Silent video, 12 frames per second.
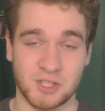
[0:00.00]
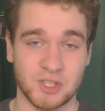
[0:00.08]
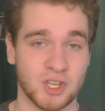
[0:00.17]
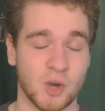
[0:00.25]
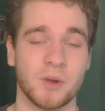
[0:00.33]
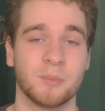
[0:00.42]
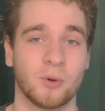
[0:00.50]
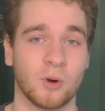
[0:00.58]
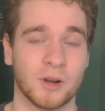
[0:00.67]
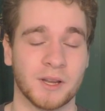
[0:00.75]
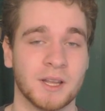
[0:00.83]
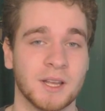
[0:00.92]
So
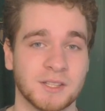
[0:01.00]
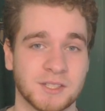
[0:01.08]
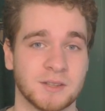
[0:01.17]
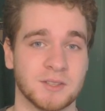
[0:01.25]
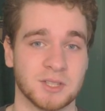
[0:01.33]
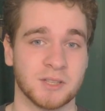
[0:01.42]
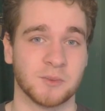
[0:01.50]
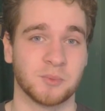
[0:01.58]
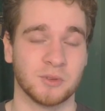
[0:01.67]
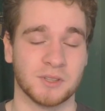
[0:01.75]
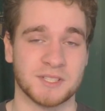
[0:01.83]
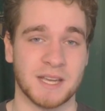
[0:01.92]
important to this
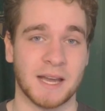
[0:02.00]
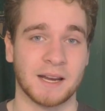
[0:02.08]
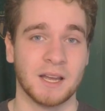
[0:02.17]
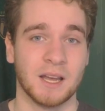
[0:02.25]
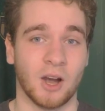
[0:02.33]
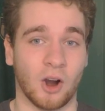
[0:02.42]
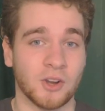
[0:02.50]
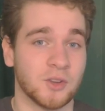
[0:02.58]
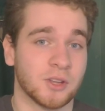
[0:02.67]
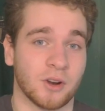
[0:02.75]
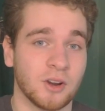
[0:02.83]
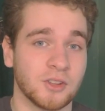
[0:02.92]
Liverpool attack, or you
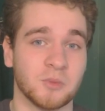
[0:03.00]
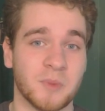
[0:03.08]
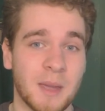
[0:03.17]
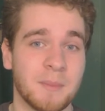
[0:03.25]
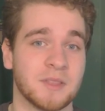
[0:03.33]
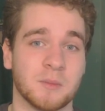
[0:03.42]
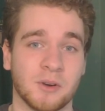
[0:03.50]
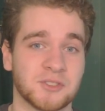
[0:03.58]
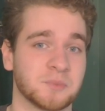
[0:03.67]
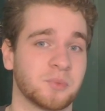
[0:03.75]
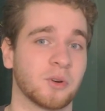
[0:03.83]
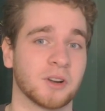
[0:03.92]
can argue maybe the
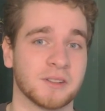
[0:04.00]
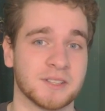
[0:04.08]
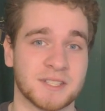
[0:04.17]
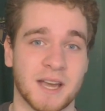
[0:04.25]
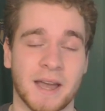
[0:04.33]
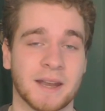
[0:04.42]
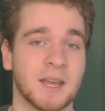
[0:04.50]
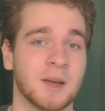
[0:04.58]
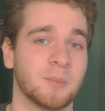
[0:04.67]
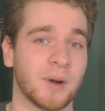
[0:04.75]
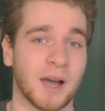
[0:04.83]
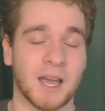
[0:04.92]
most important in the side
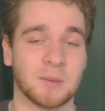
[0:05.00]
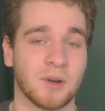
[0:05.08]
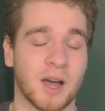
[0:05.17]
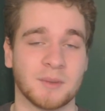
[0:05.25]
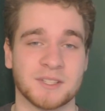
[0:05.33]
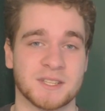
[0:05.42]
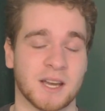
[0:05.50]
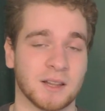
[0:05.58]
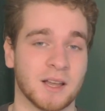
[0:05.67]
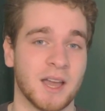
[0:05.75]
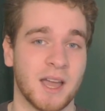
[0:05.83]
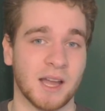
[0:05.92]
behind Mohamed
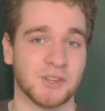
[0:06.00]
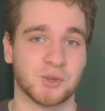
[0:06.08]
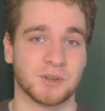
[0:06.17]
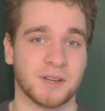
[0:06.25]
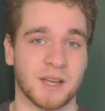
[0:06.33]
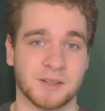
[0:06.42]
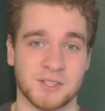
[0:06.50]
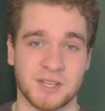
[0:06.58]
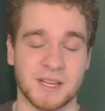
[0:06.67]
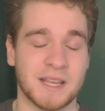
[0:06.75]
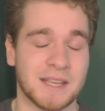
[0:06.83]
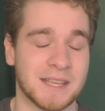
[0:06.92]
Salah and Jordan
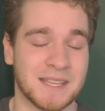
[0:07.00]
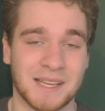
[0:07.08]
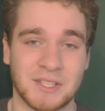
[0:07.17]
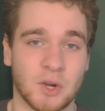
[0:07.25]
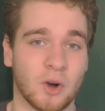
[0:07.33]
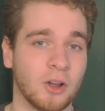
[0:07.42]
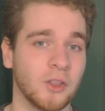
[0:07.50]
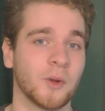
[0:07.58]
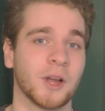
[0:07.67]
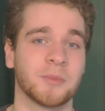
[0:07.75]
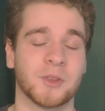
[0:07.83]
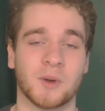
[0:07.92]
Henderson. He gets all the
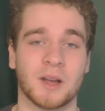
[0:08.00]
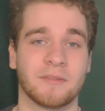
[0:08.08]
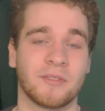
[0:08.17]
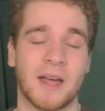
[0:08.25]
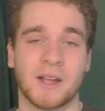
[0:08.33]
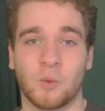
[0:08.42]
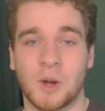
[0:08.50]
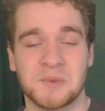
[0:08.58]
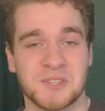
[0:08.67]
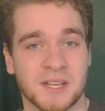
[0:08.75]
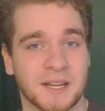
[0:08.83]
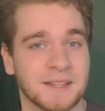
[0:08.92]
way up the right flank,
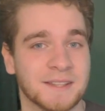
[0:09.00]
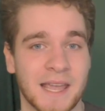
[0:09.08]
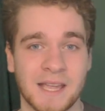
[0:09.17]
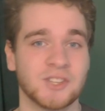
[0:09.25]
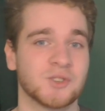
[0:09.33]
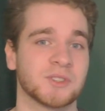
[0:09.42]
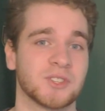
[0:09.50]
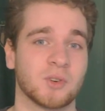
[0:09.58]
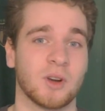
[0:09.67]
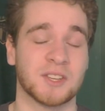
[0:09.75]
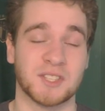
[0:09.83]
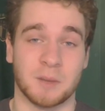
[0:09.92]
whips in a dangerous
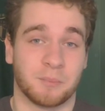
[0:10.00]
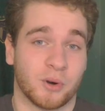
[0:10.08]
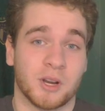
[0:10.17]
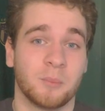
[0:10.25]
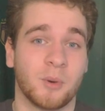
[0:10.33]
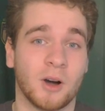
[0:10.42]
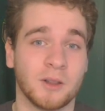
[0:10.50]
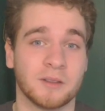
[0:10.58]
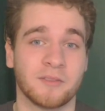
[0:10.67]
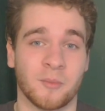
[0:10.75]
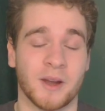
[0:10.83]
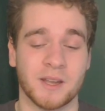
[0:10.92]
cross, can put a ball
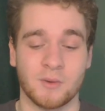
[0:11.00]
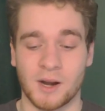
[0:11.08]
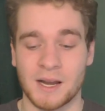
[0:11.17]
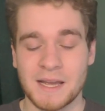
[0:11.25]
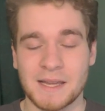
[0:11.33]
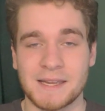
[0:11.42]
in from anywhere.